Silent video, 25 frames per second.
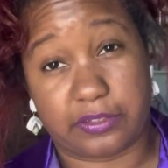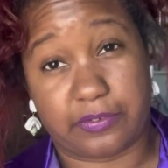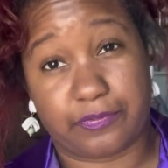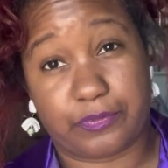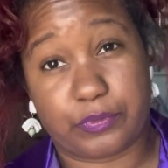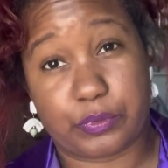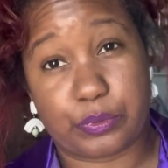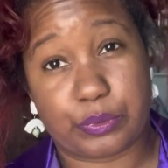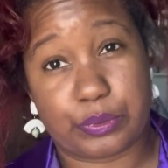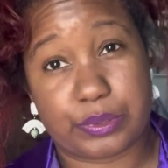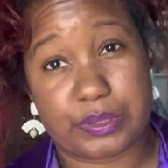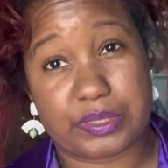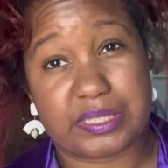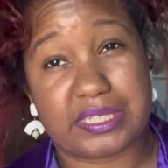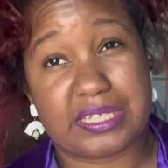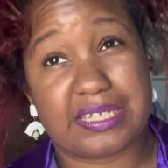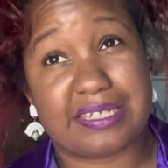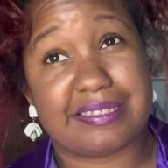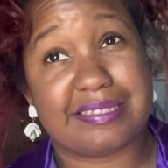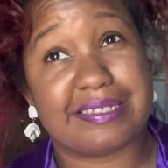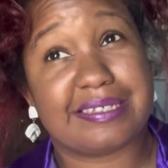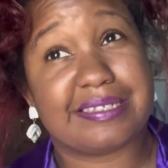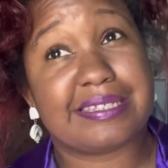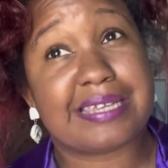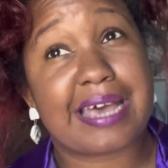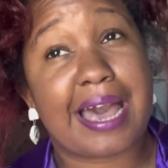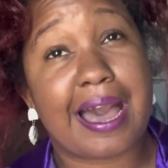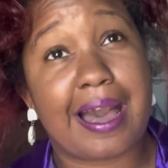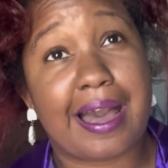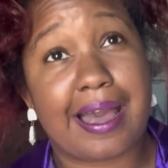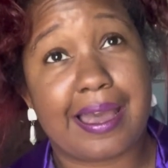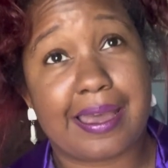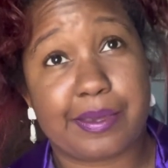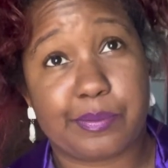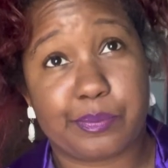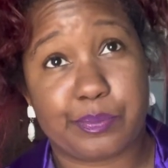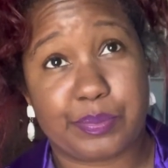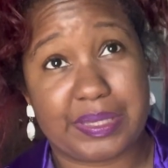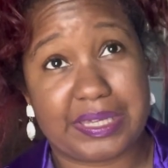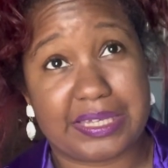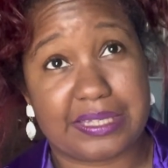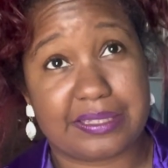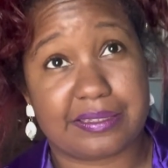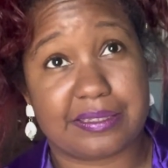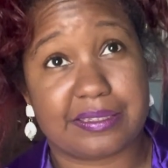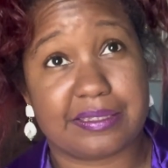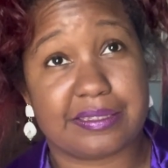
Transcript: of course. It's a timepiece.